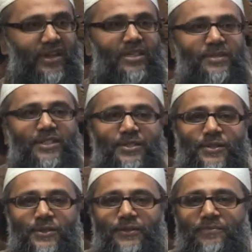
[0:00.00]
invited me to
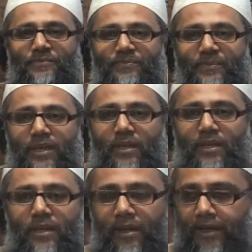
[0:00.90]
join.
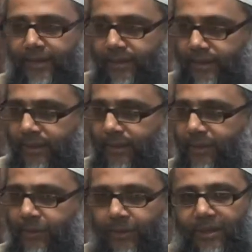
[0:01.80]
I did a
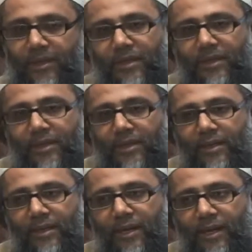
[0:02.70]
talk,
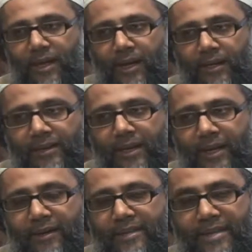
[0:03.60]
and
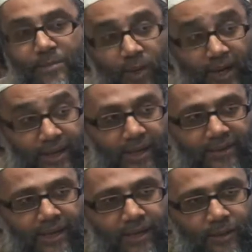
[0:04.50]
there's this white guy
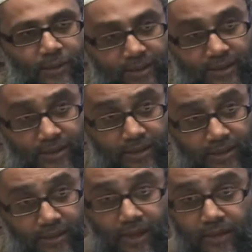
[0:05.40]
there with
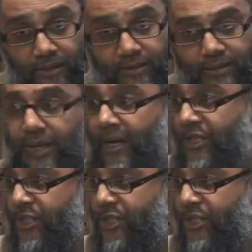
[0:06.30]
a girl. So I